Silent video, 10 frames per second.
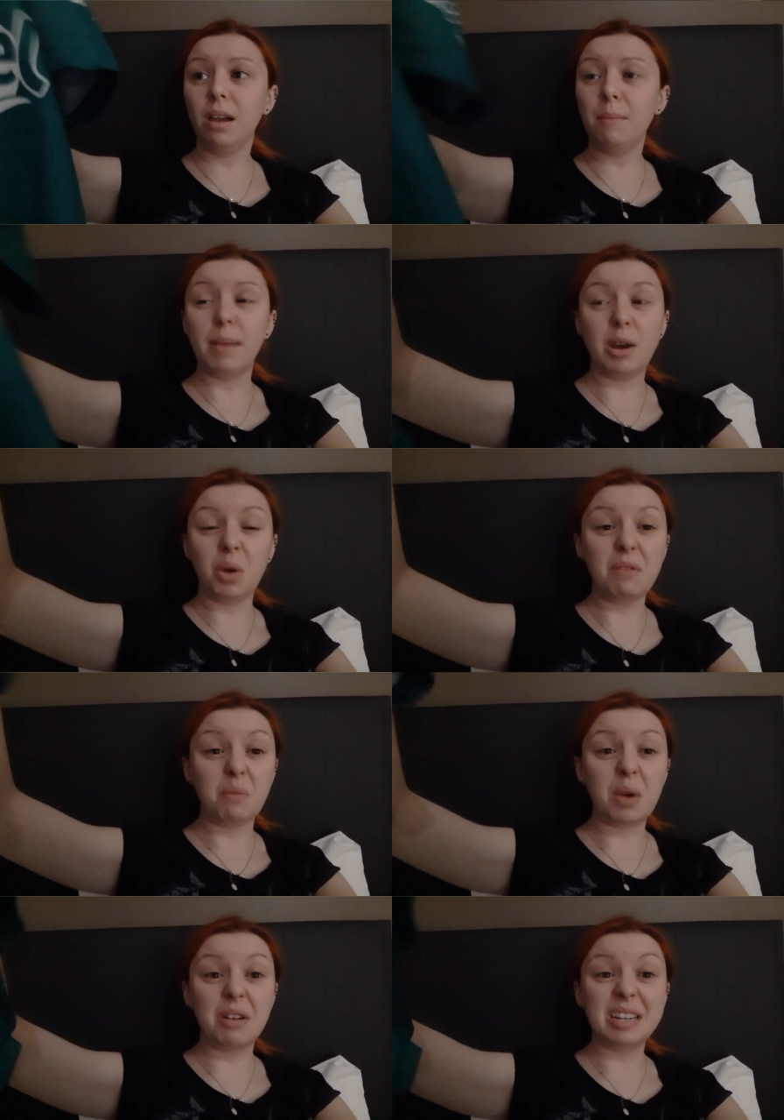May not
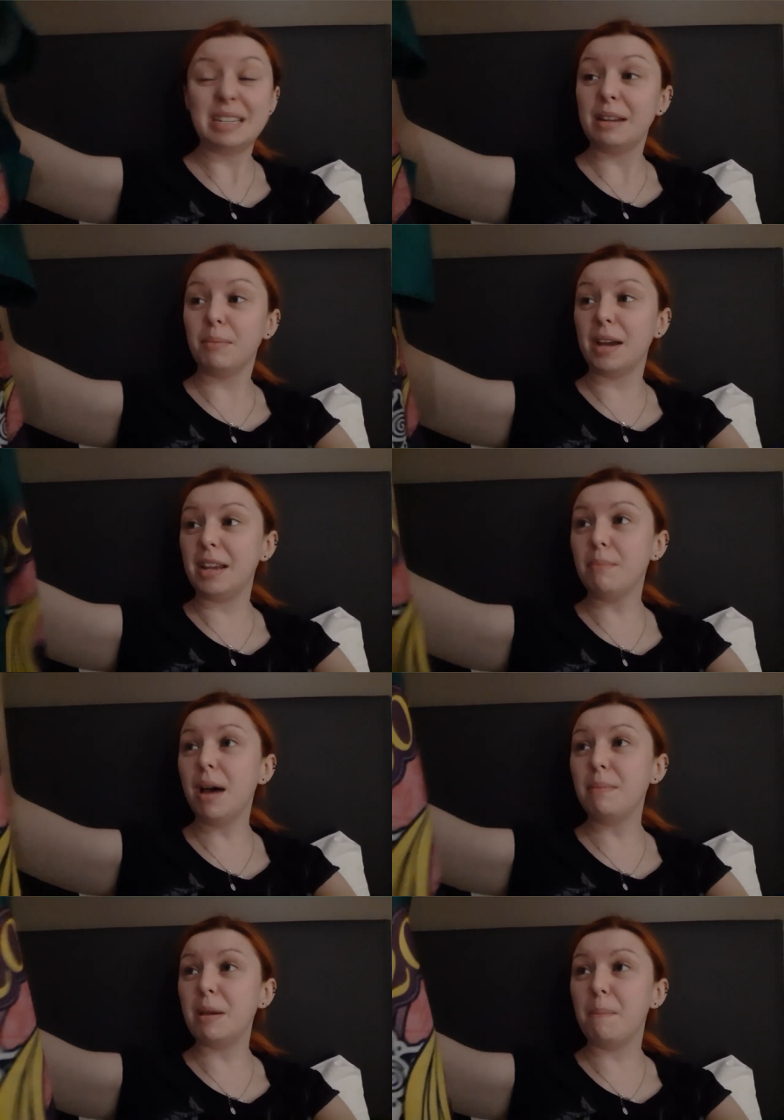even wear it. It
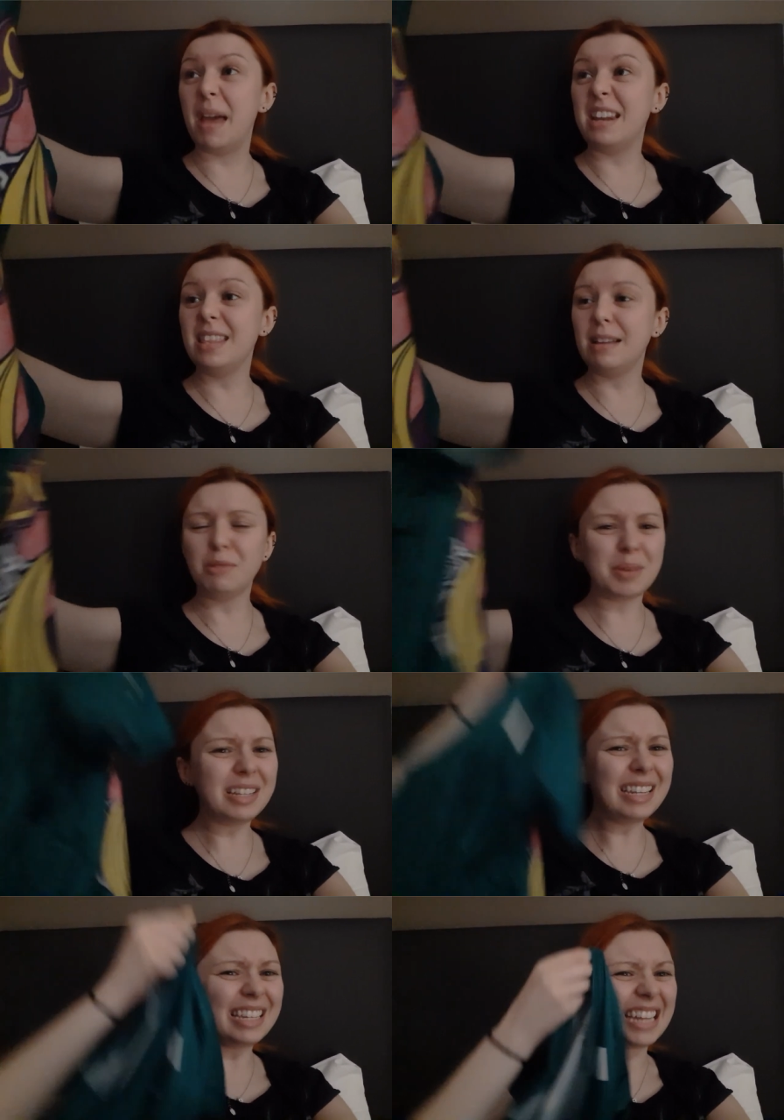might be a bed thing, but
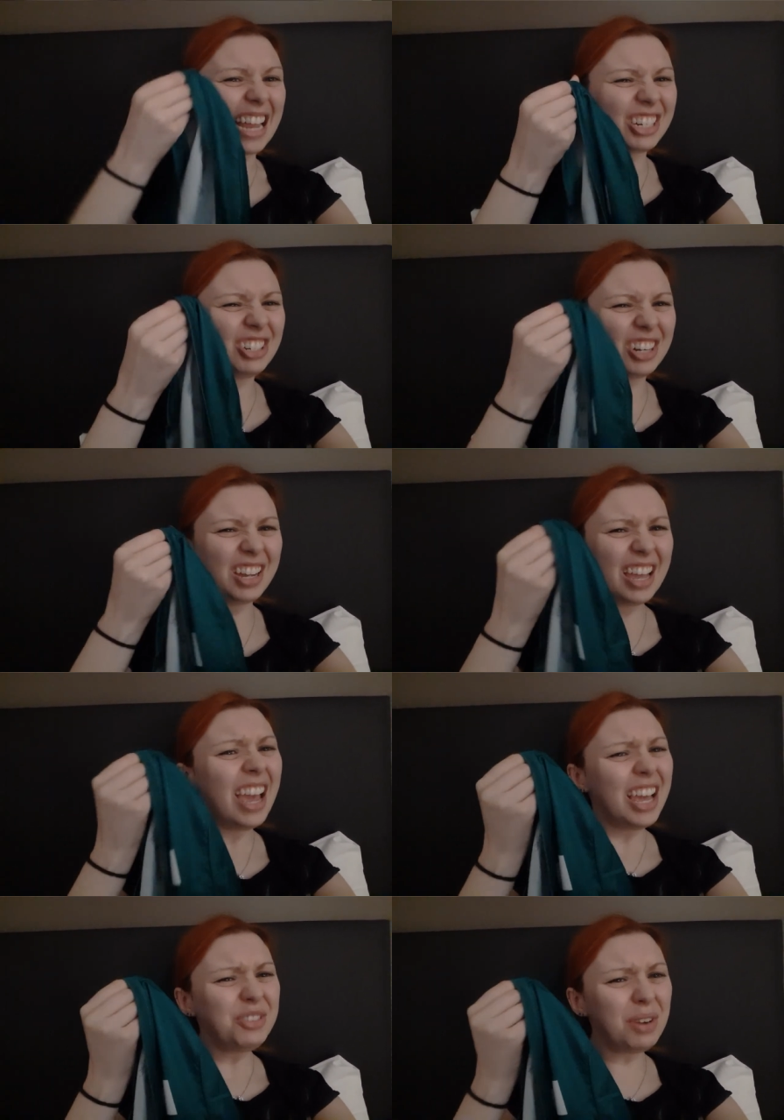because of the texture,
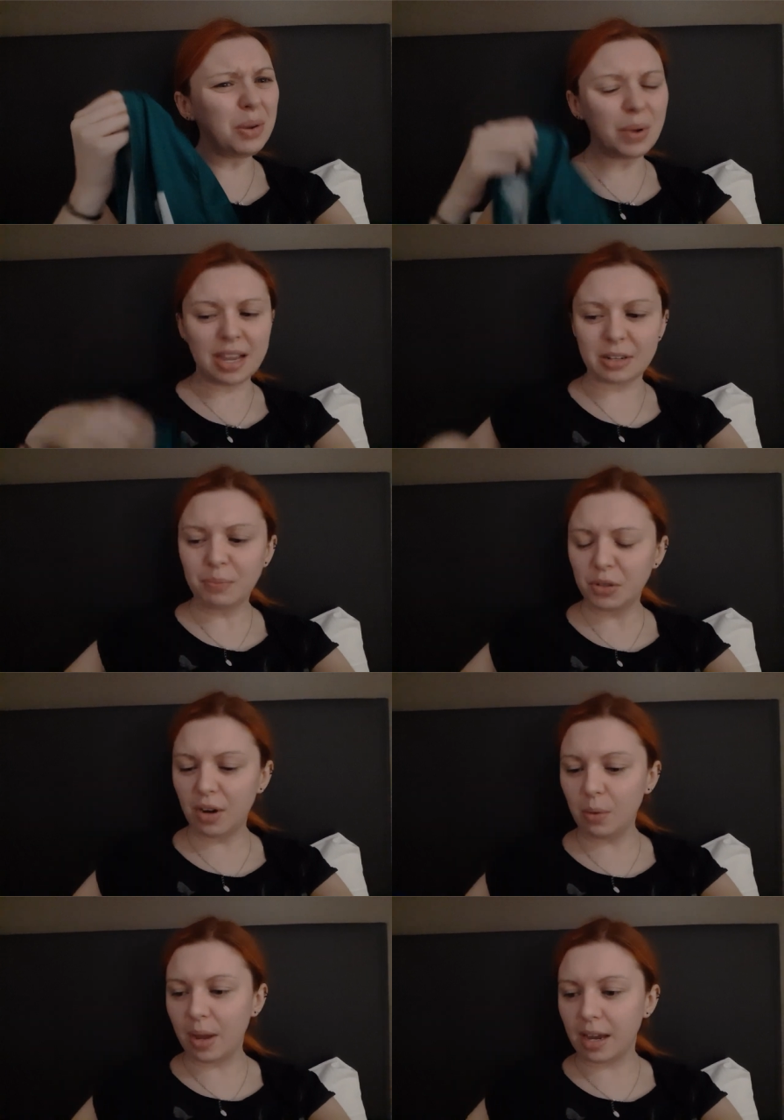it's really weird. It's
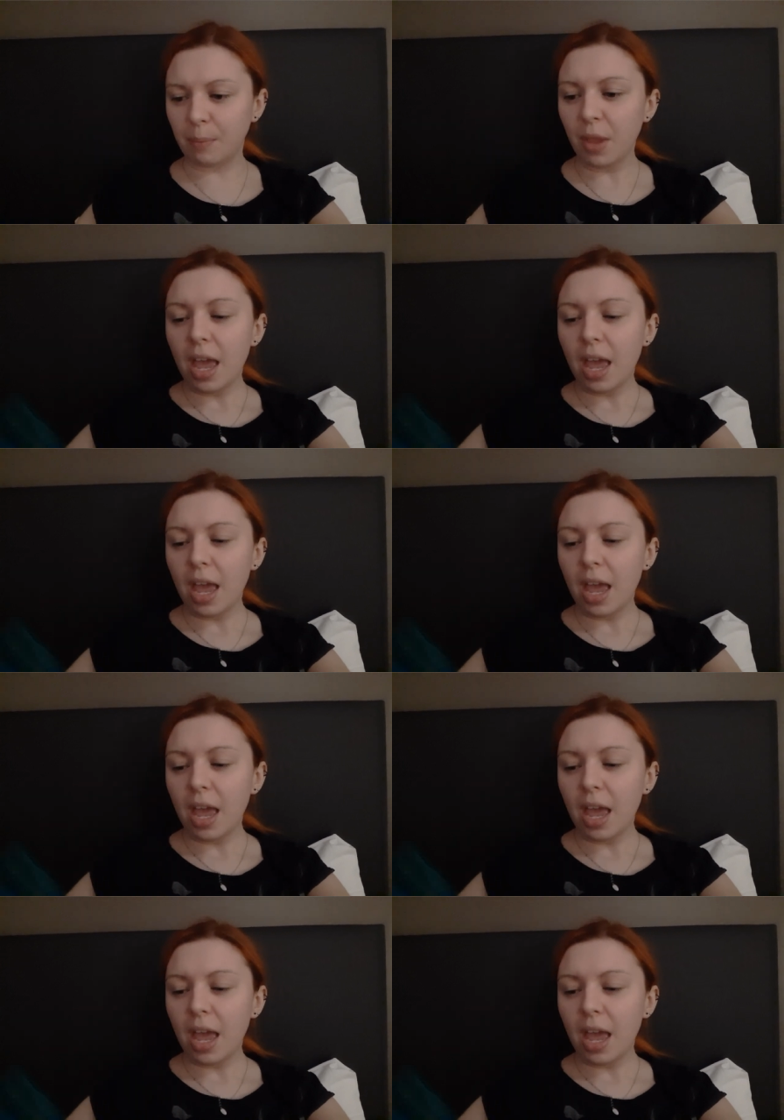really weird.